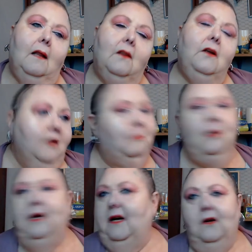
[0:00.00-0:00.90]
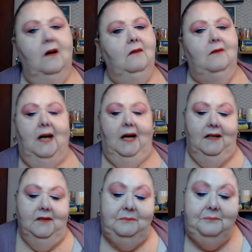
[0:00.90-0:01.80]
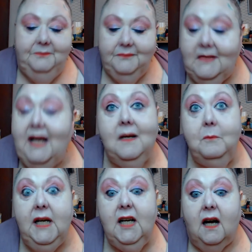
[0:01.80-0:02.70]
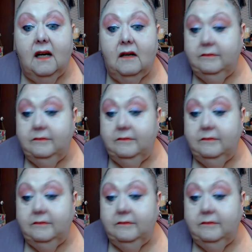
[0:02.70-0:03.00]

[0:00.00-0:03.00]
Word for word: Learn to put it on right. It can be done.